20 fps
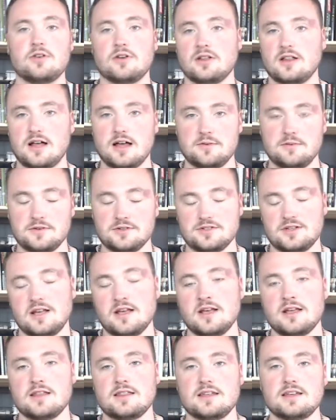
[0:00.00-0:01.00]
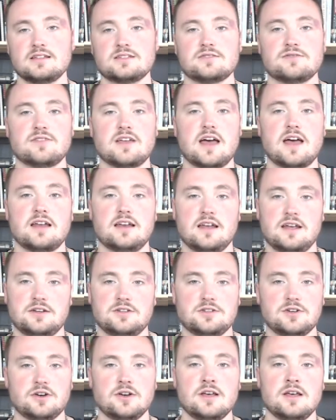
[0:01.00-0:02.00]
climbers, things of that
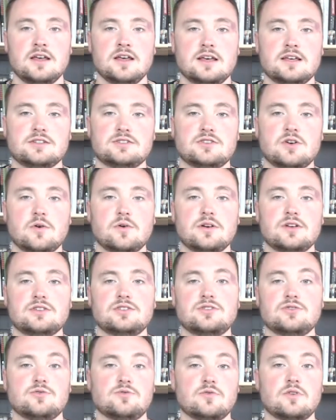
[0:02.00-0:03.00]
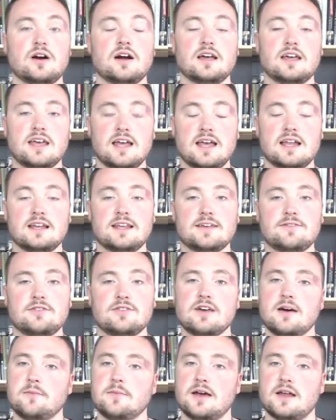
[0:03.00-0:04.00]
nature is going to, again, give you
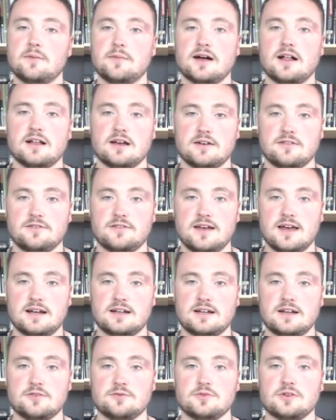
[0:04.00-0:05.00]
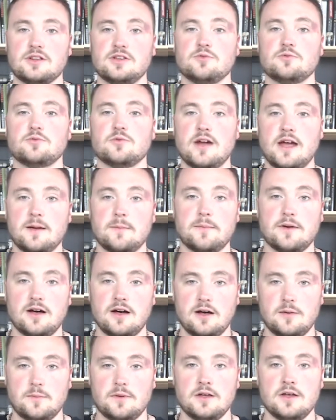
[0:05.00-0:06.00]
that metabolic effect and really ramp
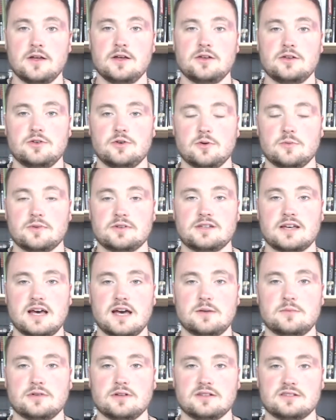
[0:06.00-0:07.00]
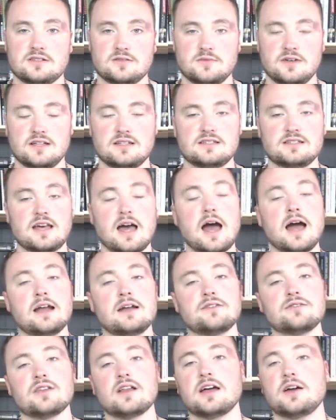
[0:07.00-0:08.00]
up your metabolism. It's kind
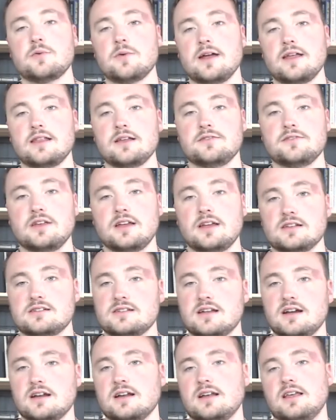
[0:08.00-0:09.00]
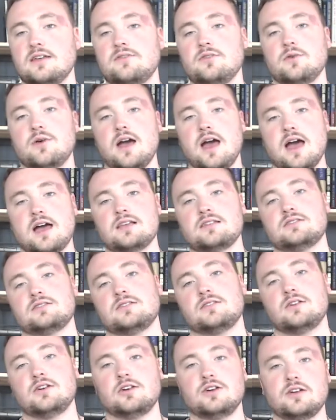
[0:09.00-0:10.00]
of like weightlifting. It's not going to give you as
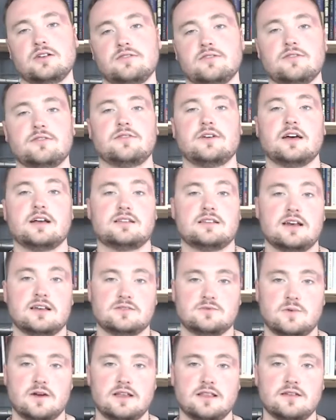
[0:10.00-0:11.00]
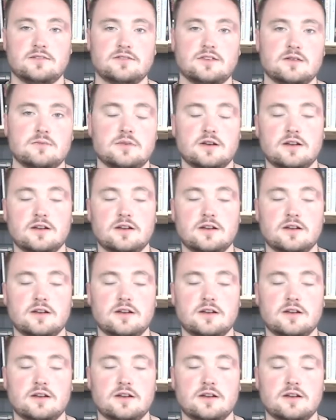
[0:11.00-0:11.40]
a good of effect as weightlifting, but